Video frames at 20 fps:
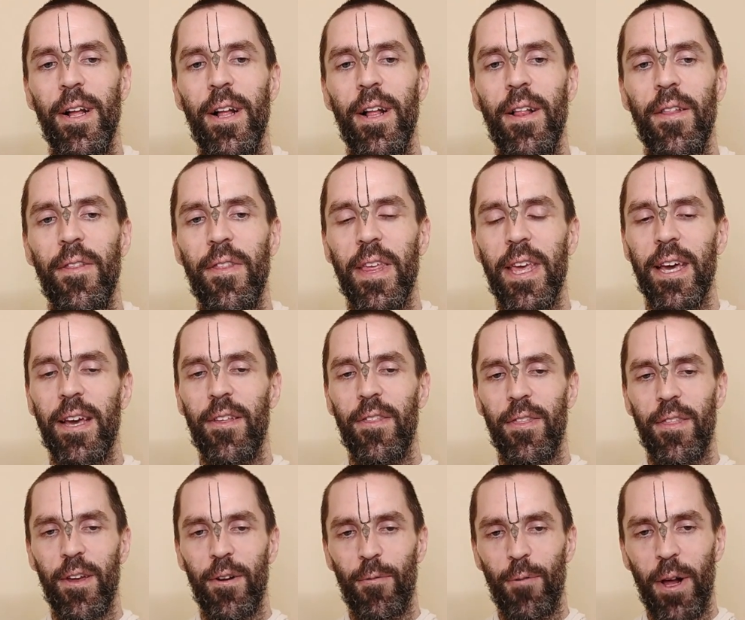the
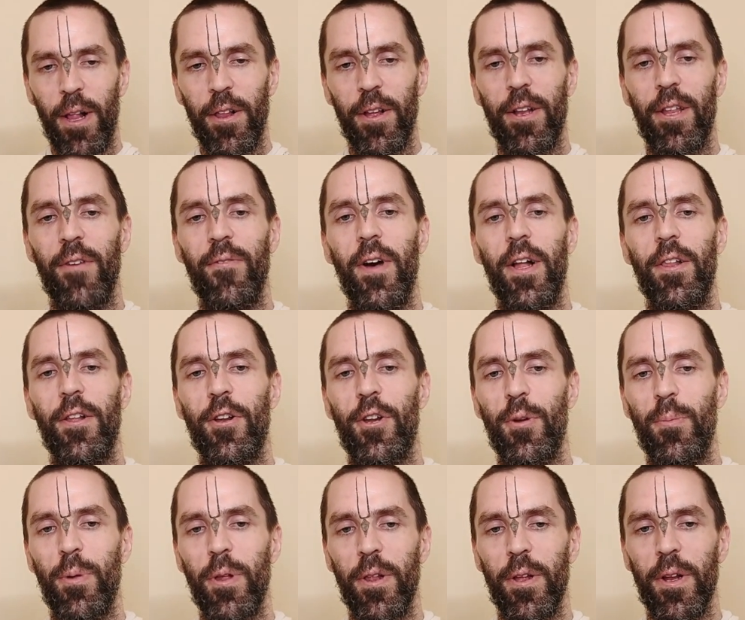relative
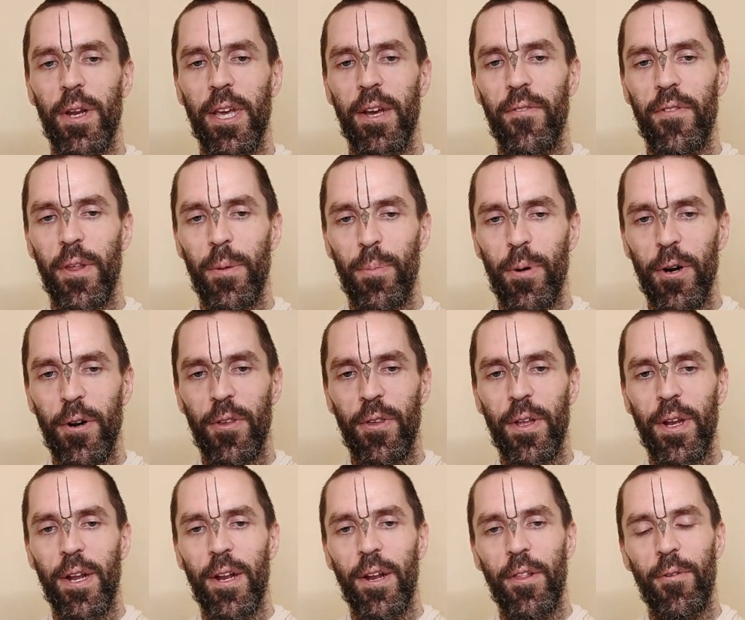eligibility of the person.
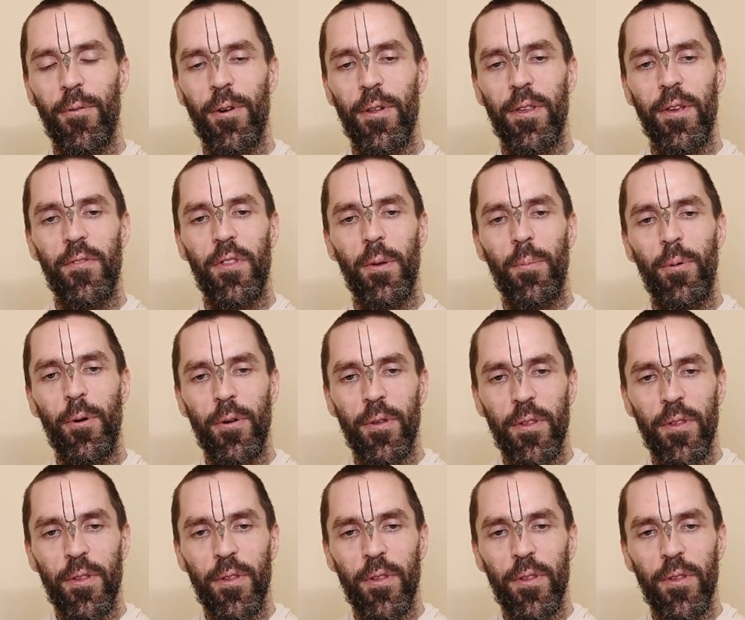In other words, if the person's